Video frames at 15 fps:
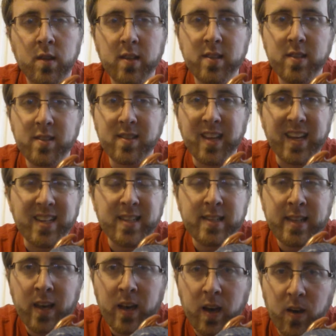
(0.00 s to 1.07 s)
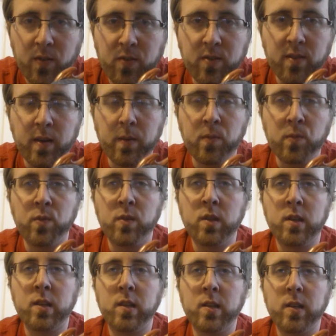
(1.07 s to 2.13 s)
This is a tough,
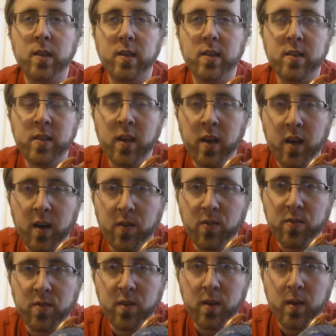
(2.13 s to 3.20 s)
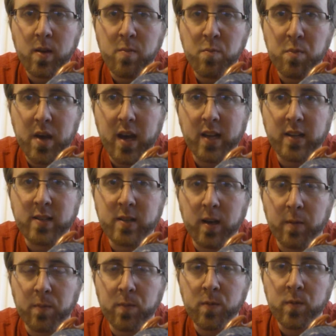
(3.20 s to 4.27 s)
tough matchup.